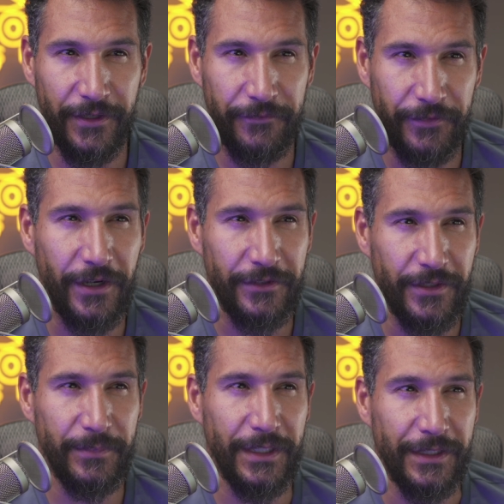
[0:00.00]
Figure out
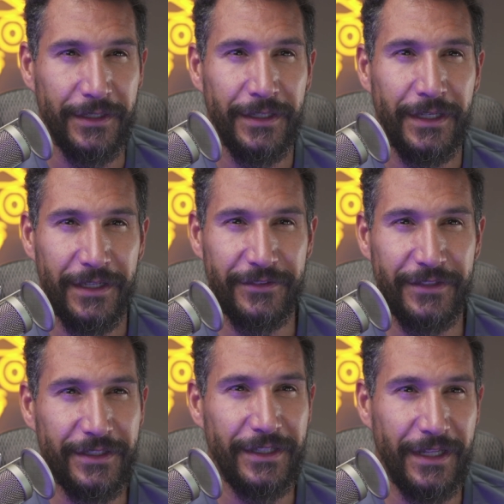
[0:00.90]
something and
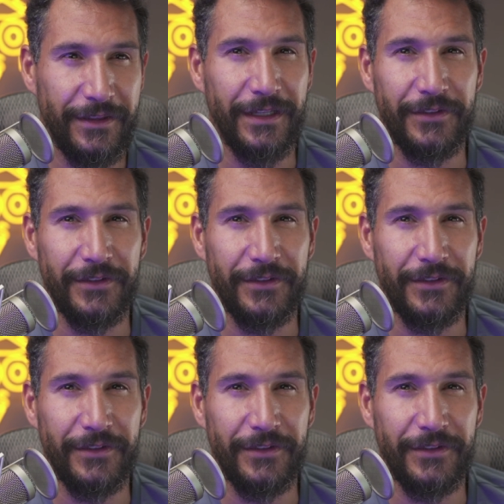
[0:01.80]
stick to that thing.